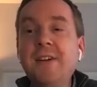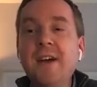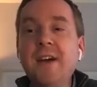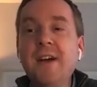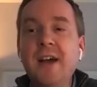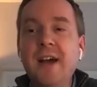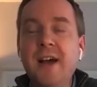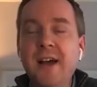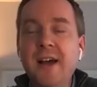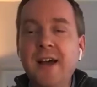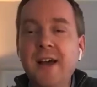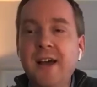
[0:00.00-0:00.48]
look,
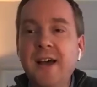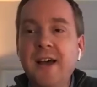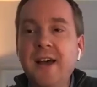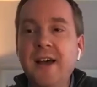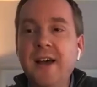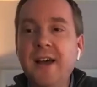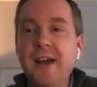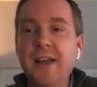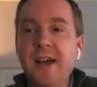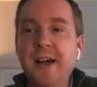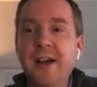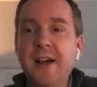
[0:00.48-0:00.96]

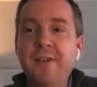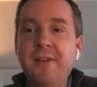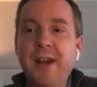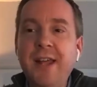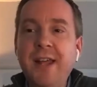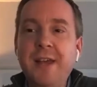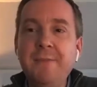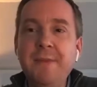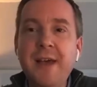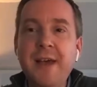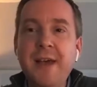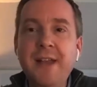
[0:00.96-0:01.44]
I
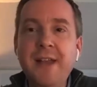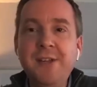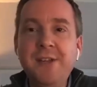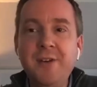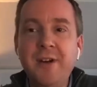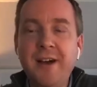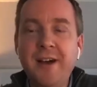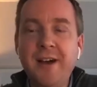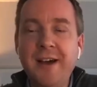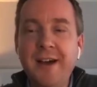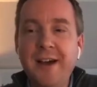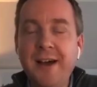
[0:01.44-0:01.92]
really commend
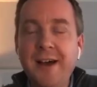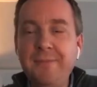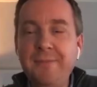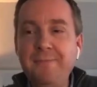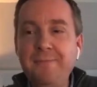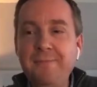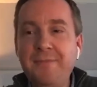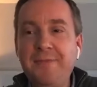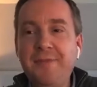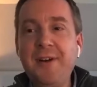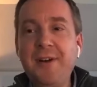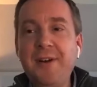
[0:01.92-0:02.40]
you.
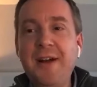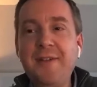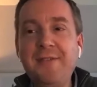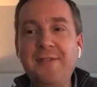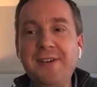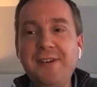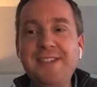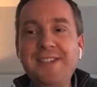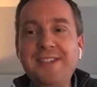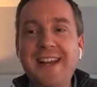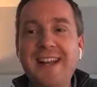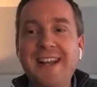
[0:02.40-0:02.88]
I'm
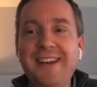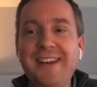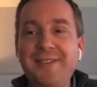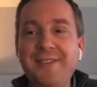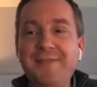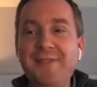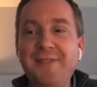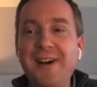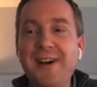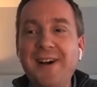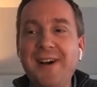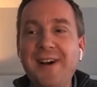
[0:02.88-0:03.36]
forever telling
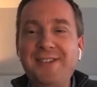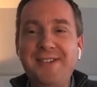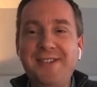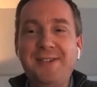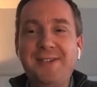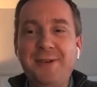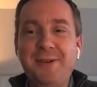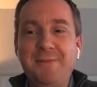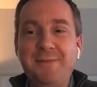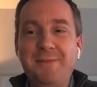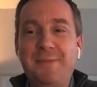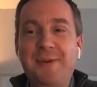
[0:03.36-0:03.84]

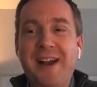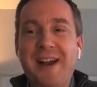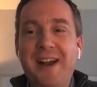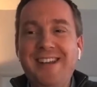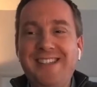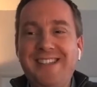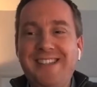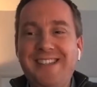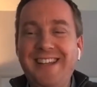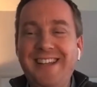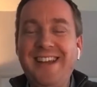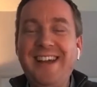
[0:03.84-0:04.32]
advisors to
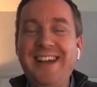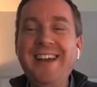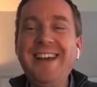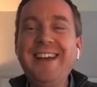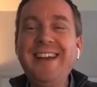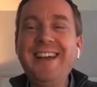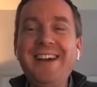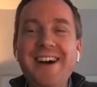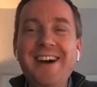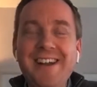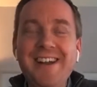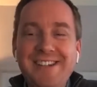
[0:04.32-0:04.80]
embrace the
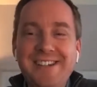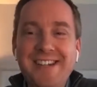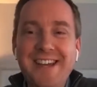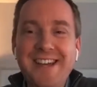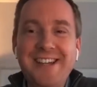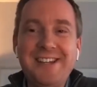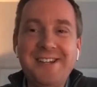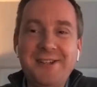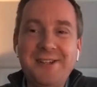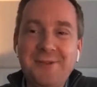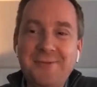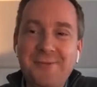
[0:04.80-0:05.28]

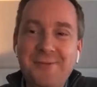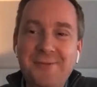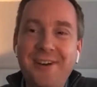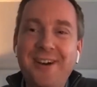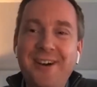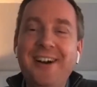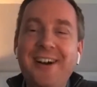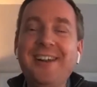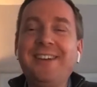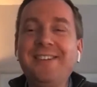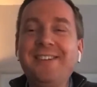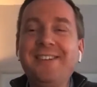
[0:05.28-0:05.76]
content, to do
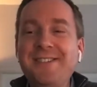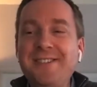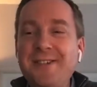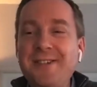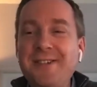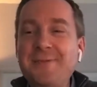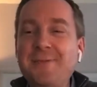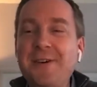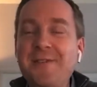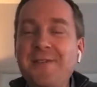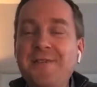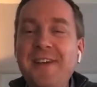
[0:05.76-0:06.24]
more articles
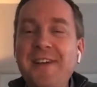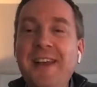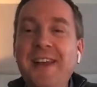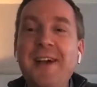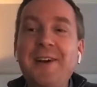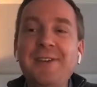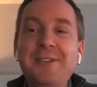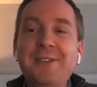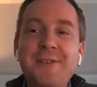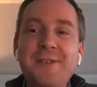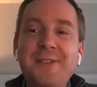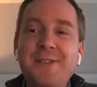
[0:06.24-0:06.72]
and do more
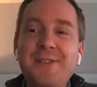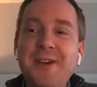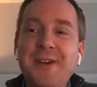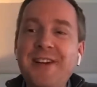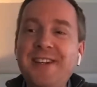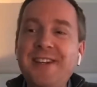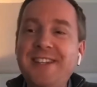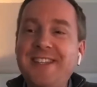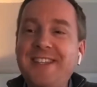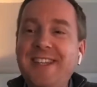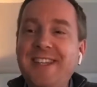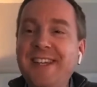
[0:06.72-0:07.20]
videos. So it's
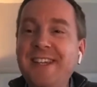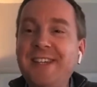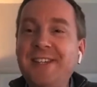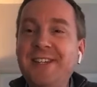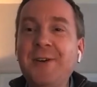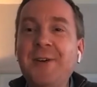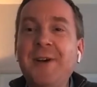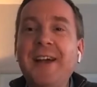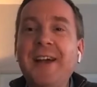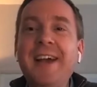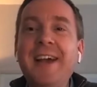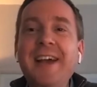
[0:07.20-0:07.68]
great to see you
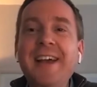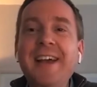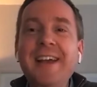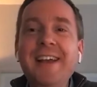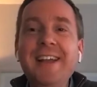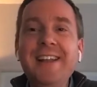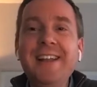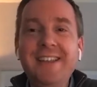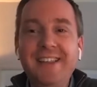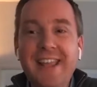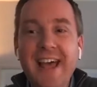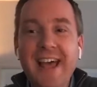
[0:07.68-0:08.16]
doing
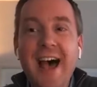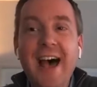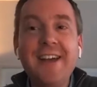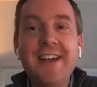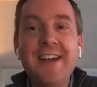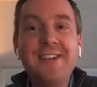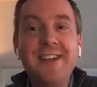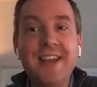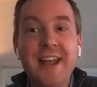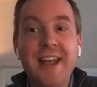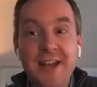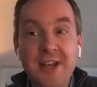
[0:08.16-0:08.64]

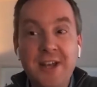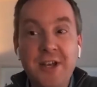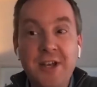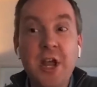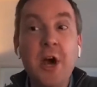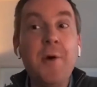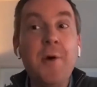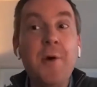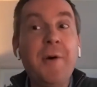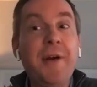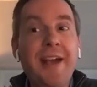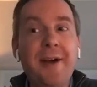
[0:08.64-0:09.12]
that and
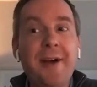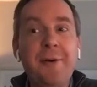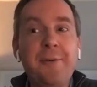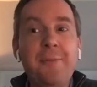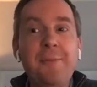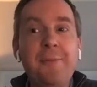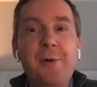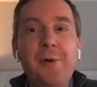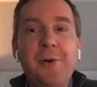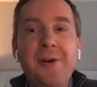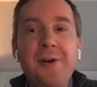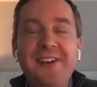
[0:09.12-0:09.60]
knowing how
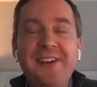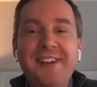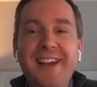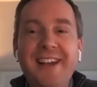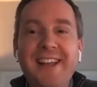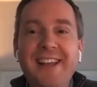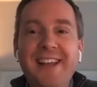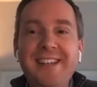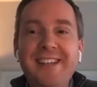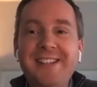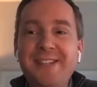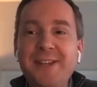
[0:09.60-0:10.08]
important
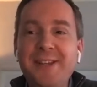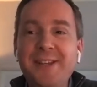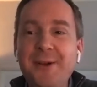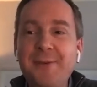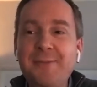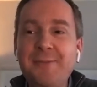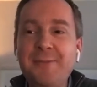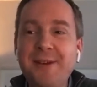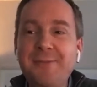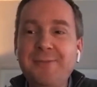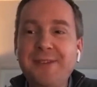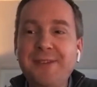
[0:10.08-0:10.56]
it is. So
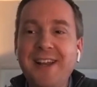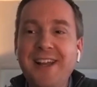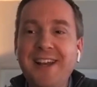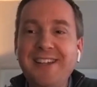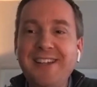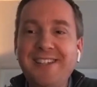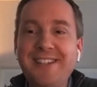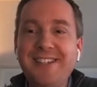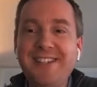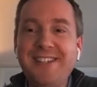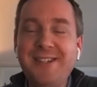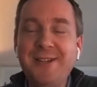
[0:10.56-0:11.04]
I'm
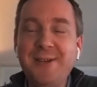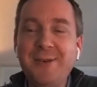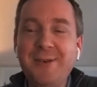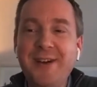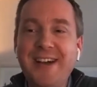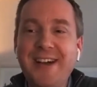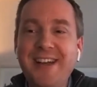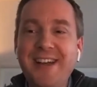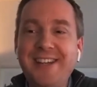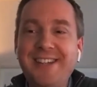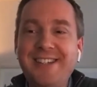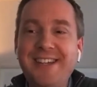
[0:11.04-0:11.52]

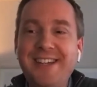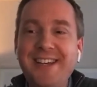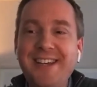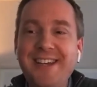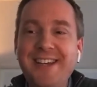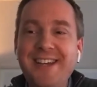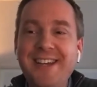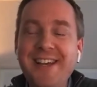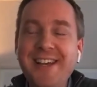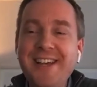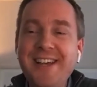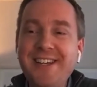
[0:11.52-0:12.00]

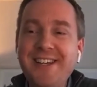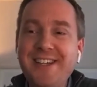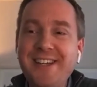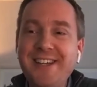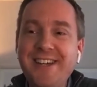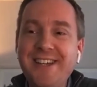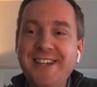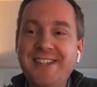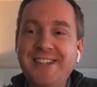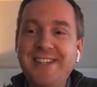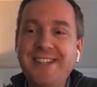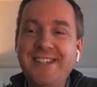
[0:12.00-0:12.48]

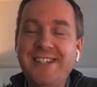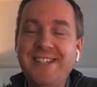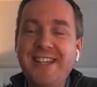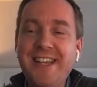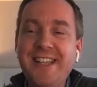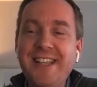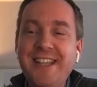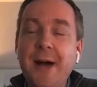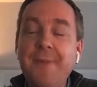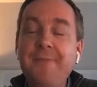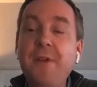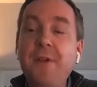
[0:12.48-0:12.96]
delighted to
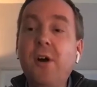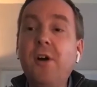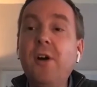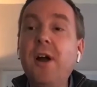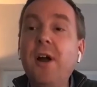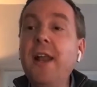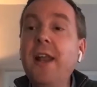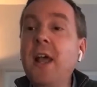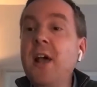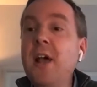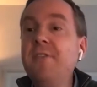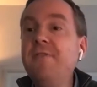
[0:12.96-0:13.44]
see that. All
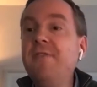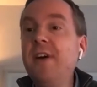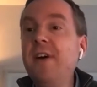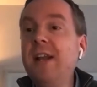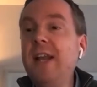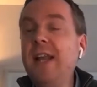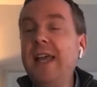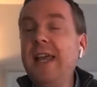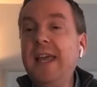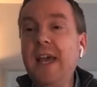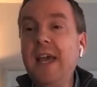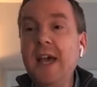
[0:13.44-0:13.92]
right.
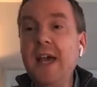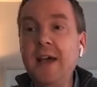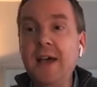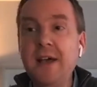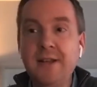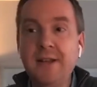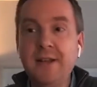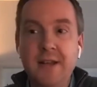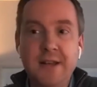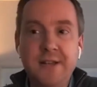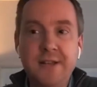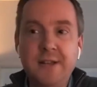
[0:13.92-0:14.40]
Finally,
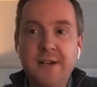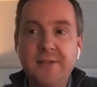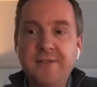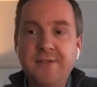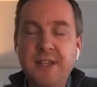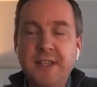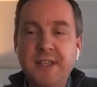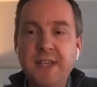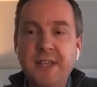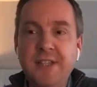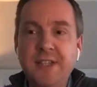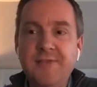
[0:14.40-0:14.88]
and
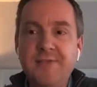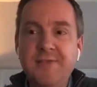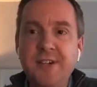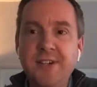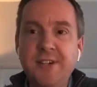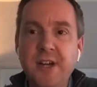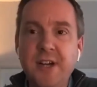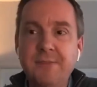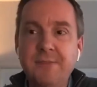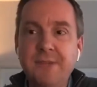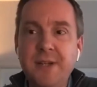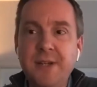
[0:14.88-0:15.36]
obviously thanks for
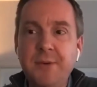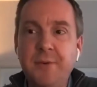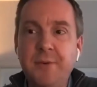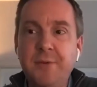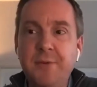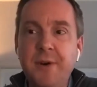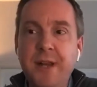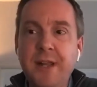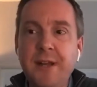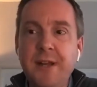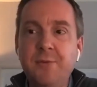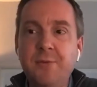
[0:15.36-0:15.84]
your time. So we
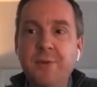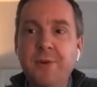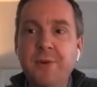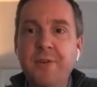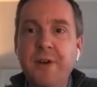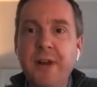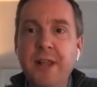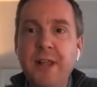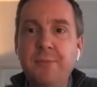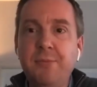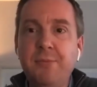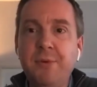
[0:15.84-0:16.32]

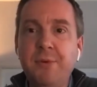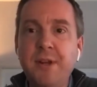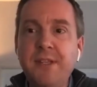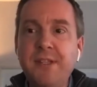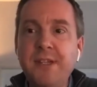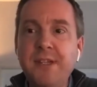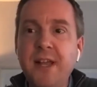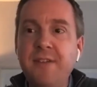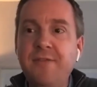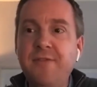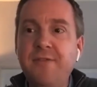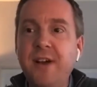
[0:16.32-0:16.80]
really
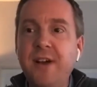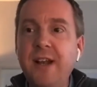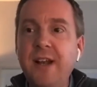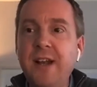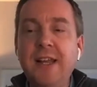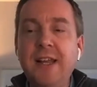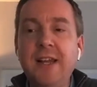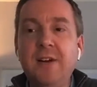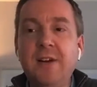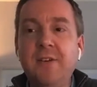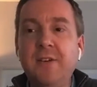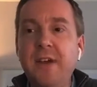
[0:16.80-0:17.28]
appreciate it.
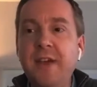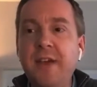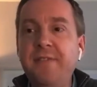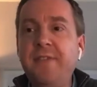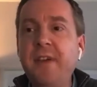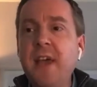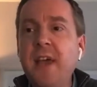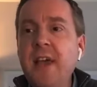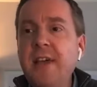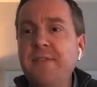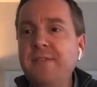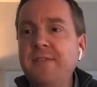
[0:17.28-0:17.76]
Finally, you know,
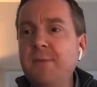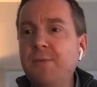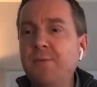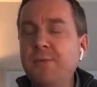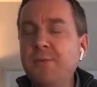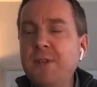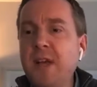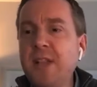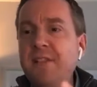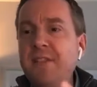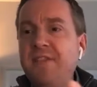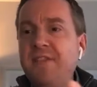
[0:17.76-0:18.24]
if
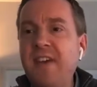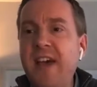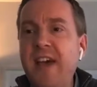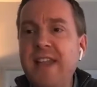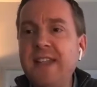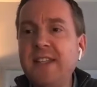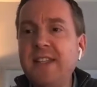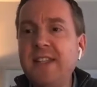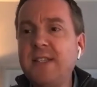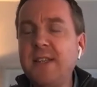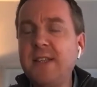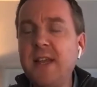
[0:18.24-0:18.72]
someone was on the
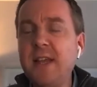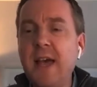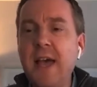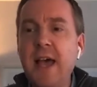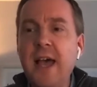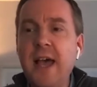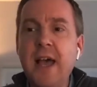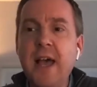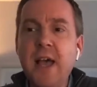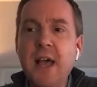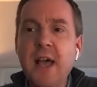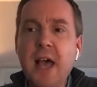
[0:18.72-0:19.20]
fence
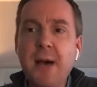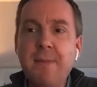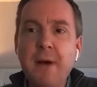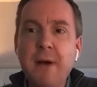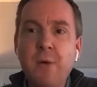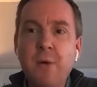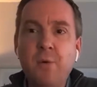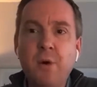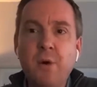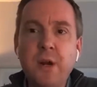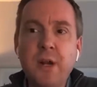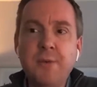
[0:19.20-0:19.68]

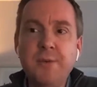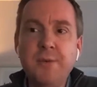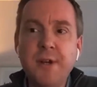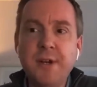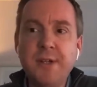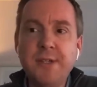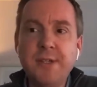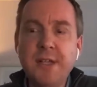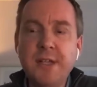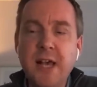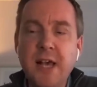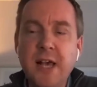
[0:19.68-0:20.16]
about working with
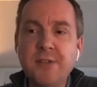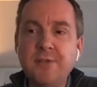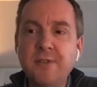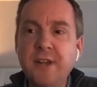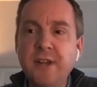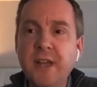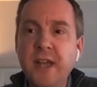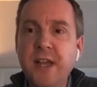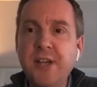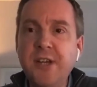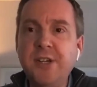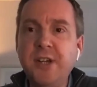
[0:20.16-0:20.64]
ourselves or
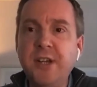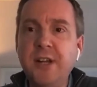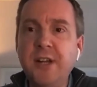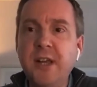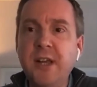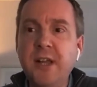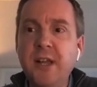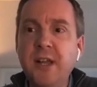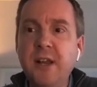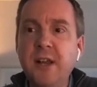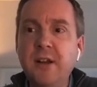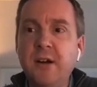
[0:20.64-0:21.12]
engaging
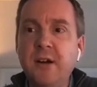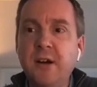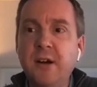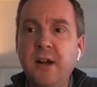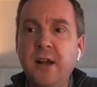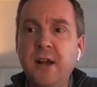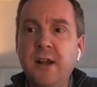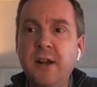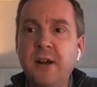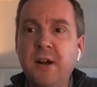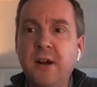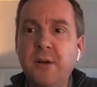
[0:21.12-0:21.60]
in
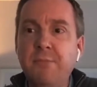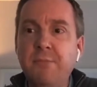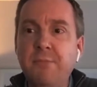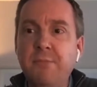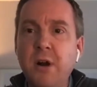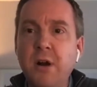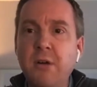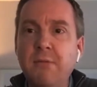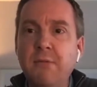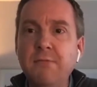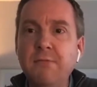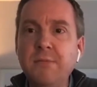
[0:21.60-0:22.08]
our
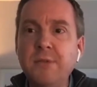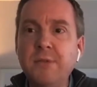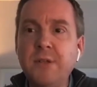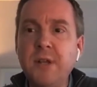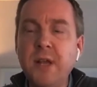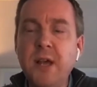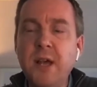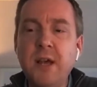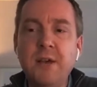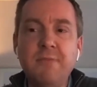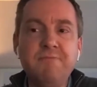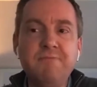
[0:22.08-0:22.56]

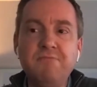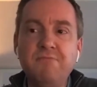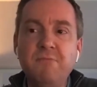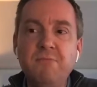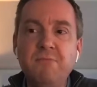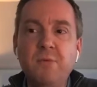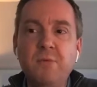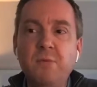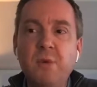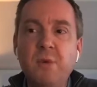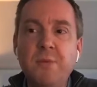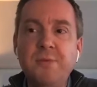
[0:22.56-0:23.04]
programs,
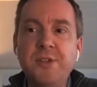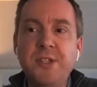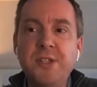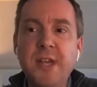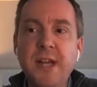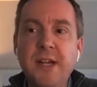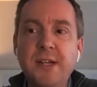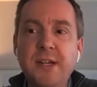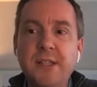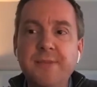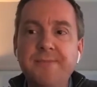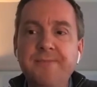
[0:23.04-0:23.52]
what would you
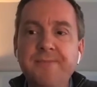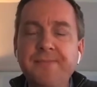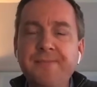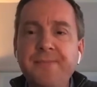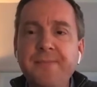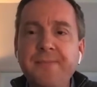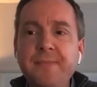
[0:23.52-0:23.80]
say to them?